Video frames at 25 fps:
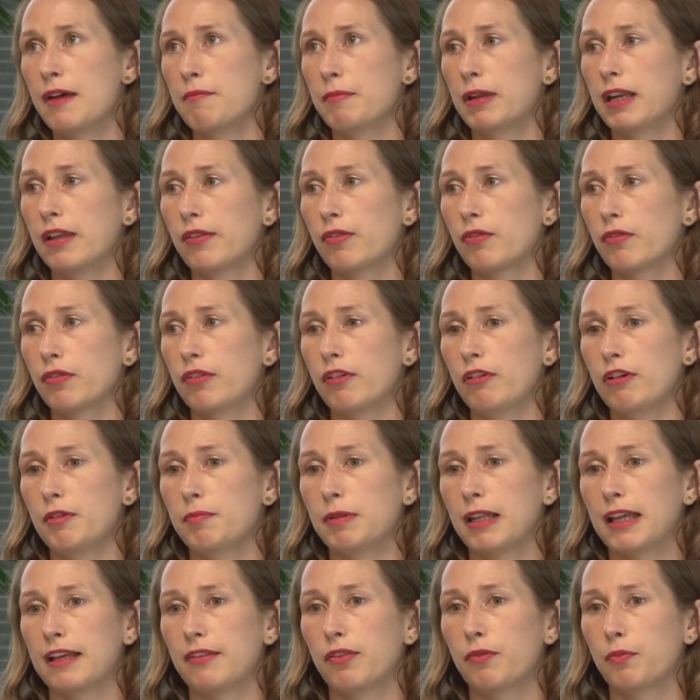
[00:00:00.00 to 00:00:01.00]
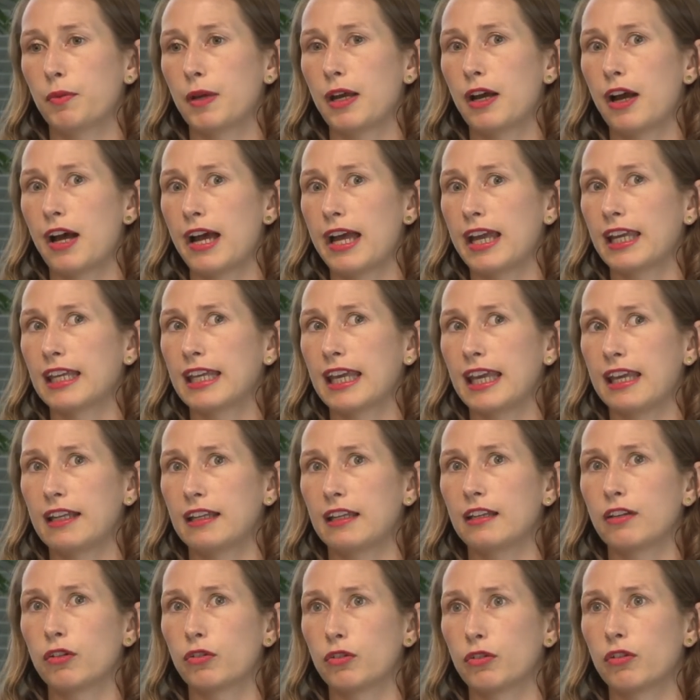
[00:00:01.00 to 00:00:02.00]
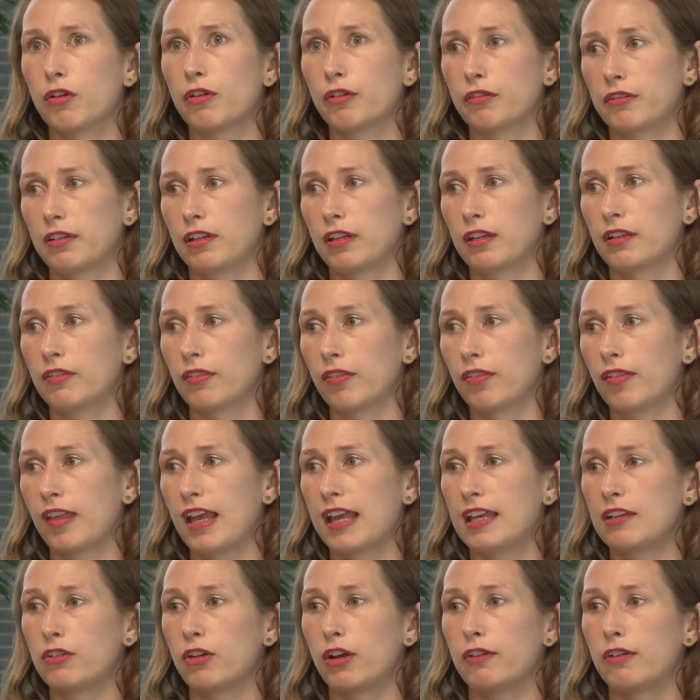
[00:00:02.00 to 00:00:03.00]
but it's also a place where I can, in good conscience, hand